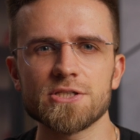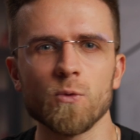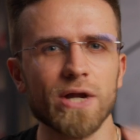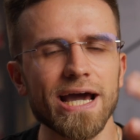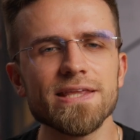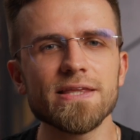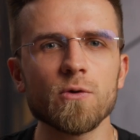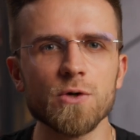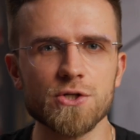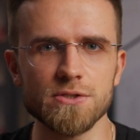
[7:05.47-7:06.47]
So what I
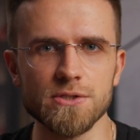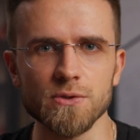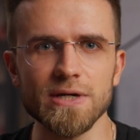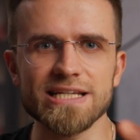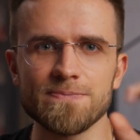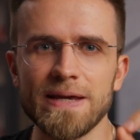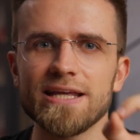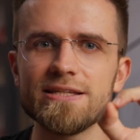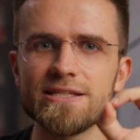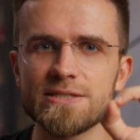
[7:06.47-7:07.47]
think we should do is
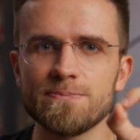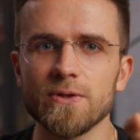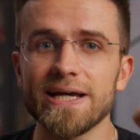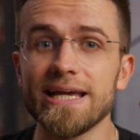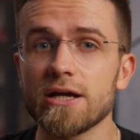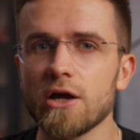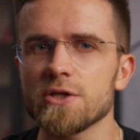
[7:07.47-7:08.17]
make it display a